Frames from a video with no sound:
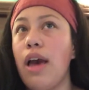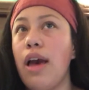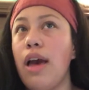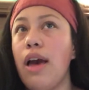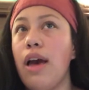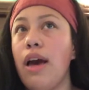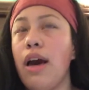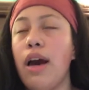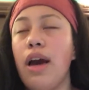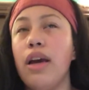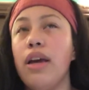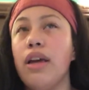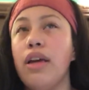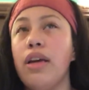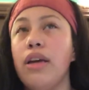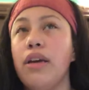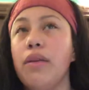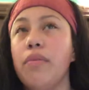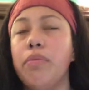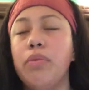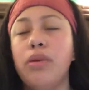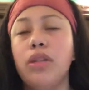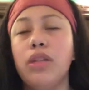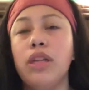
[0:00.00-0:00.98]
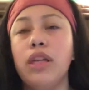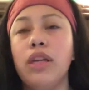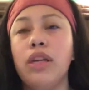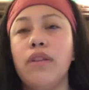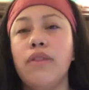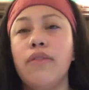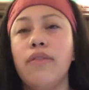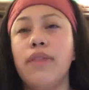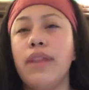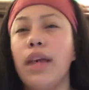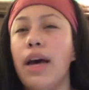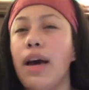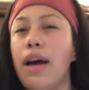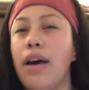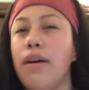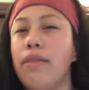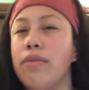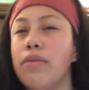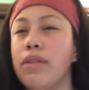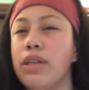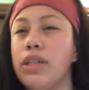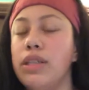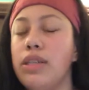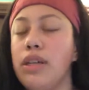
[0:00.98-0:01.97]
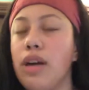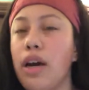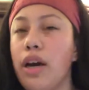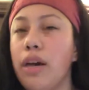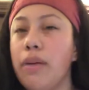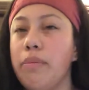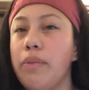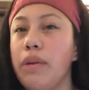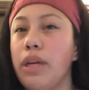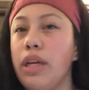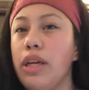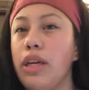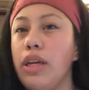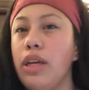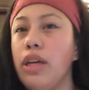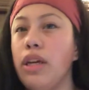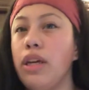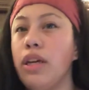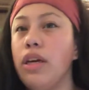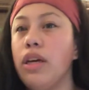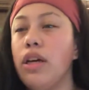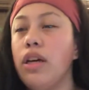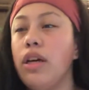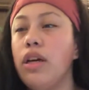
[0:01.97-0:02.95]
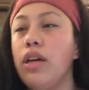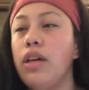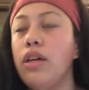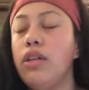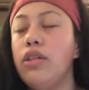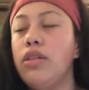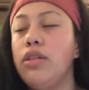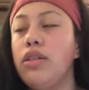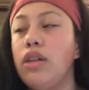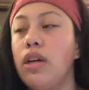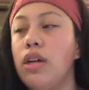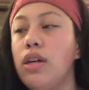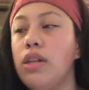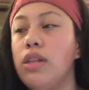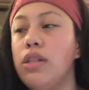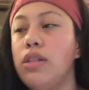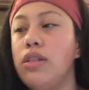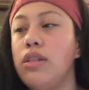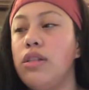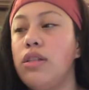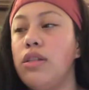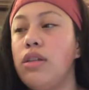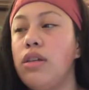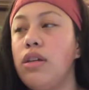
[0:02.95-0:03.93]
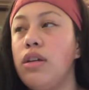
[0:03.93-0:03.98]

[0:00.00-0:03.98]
I believe that every time he does